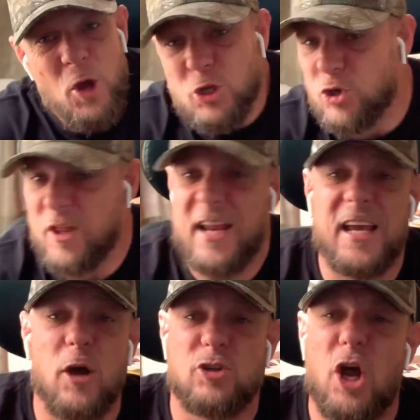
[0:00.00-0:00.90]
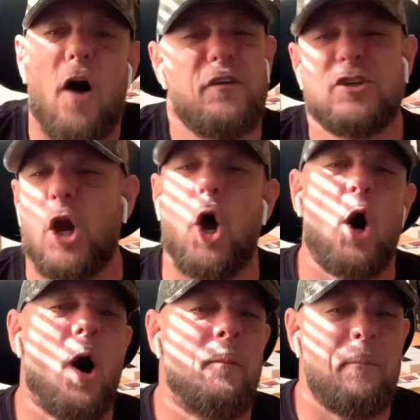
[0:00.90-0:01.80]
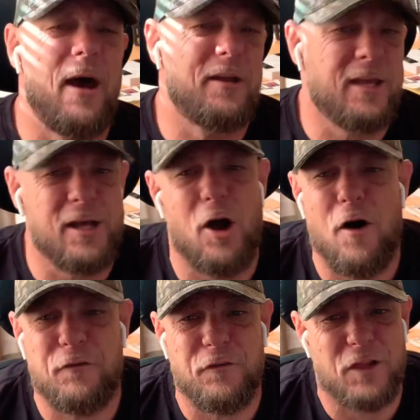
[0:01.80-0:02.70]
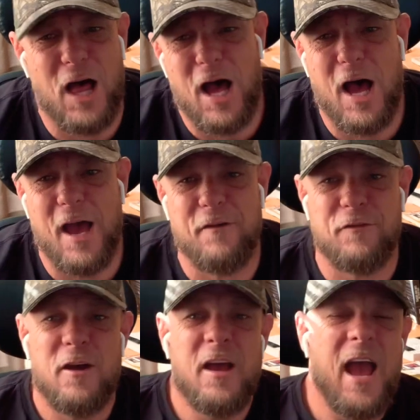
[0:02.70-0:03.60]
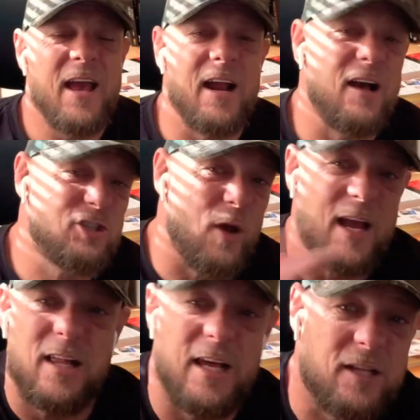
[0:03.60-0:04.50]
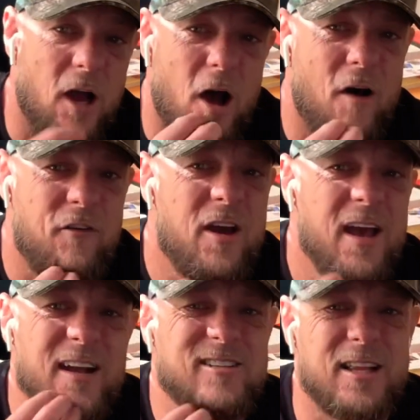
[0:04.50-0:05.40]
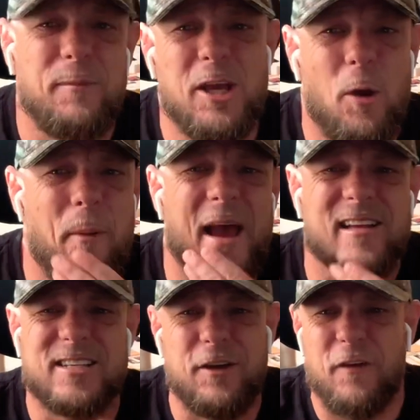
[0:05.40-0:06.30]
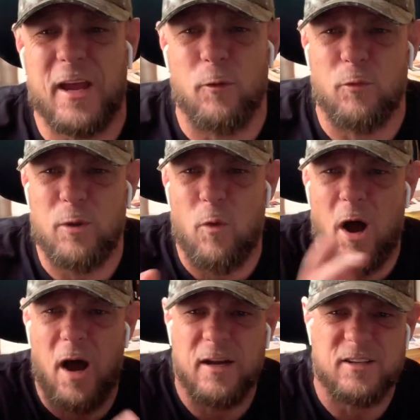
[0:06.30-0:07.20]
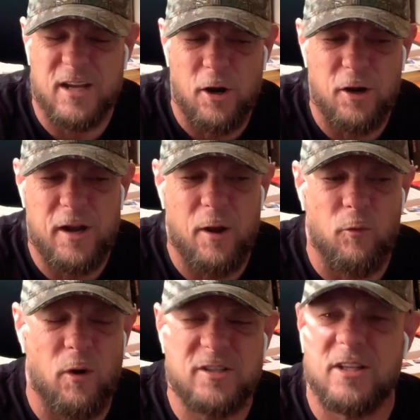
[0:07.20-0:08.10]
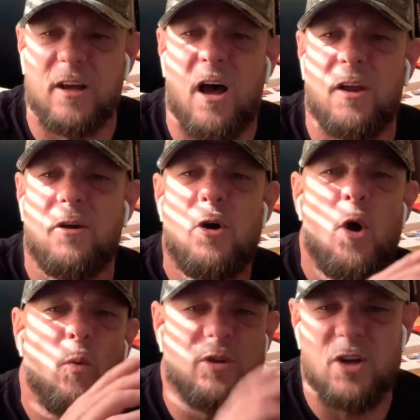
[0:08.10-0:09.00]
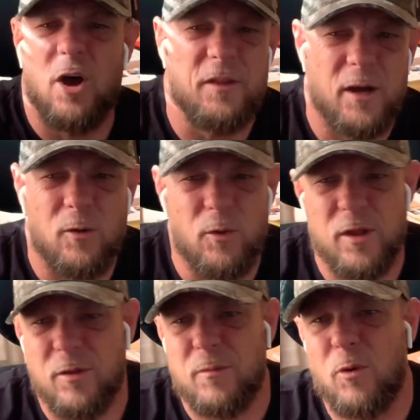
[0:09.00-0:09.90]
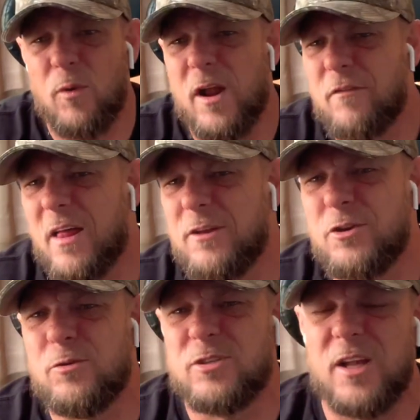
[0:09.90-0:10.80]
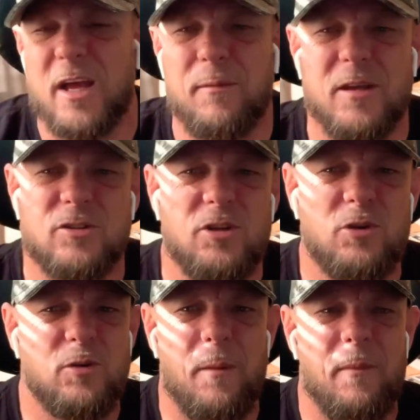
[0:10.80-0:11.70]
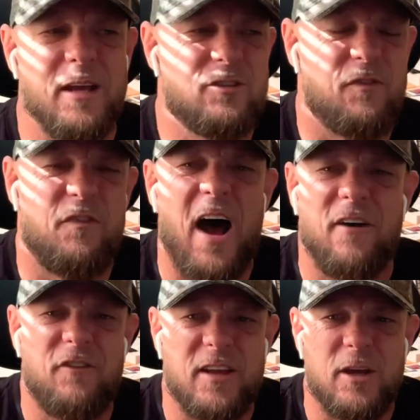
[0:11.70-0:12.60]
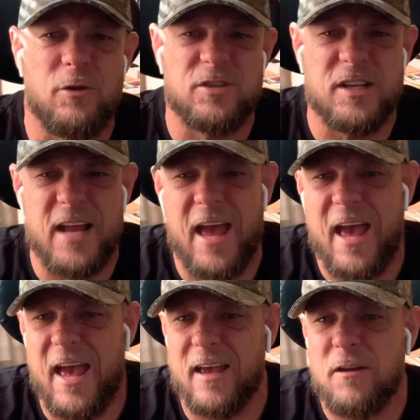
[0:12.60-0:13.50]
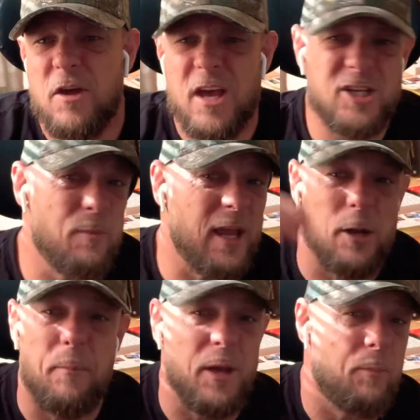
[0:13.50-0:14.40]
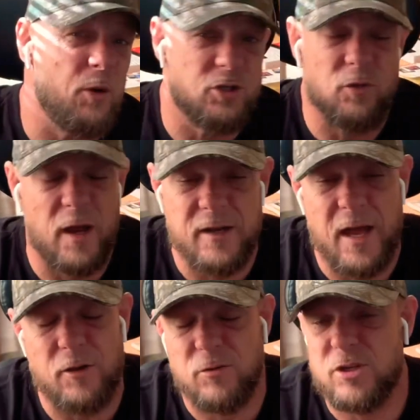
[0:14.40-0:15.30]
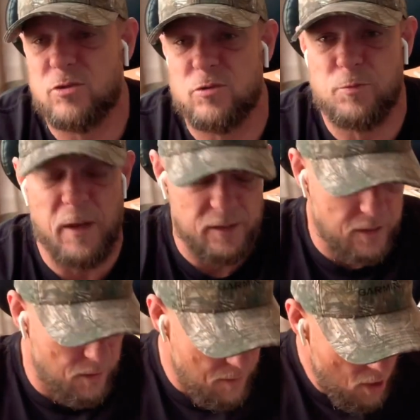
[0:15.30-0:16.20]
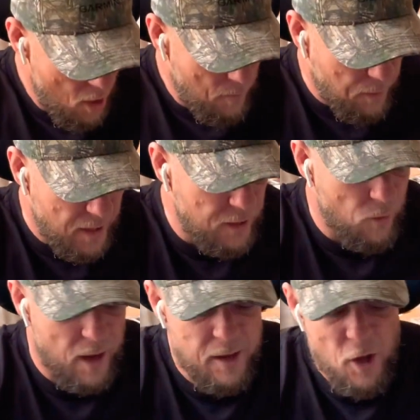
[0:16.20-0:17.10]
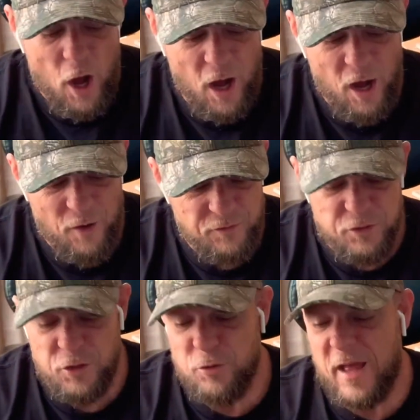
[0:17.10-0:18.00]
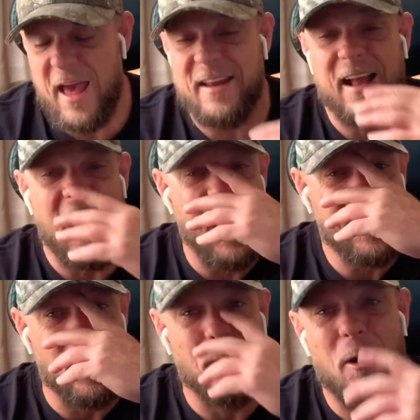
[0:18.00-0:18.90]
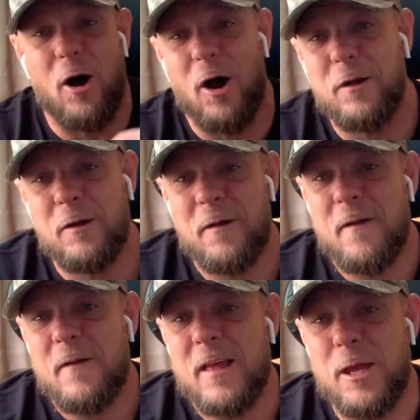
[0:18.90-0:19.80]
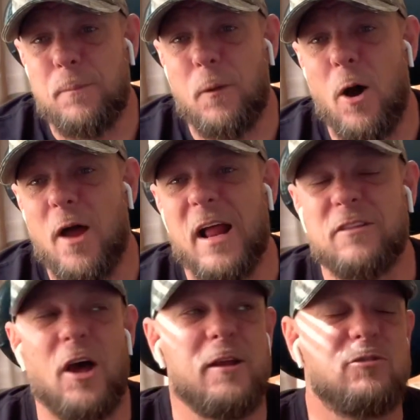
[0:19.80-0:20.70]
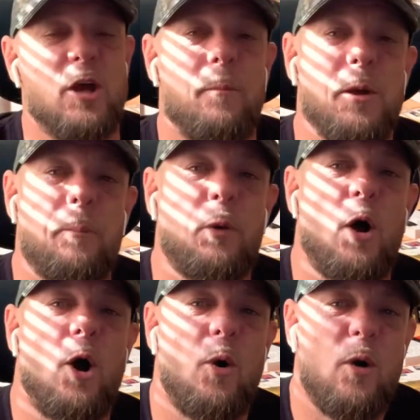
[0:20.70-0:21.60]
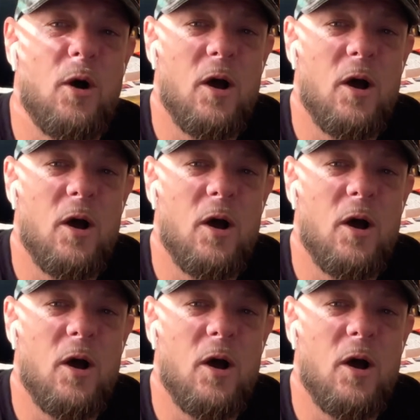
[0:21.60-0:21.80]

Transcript: So then he goes off. He's like, oh, I'm about to get off of live. And I clicked off. And I said, let me go back and see if I can rewind, because I heard that Ruslan was on there with him, or whatever that dude's name is, the dude that makes 5 videos a day, and he's making a big push right now. No disrespect to him. But anyway, dude, they had a guy come on. He brought, and I thought he was going to be a pro.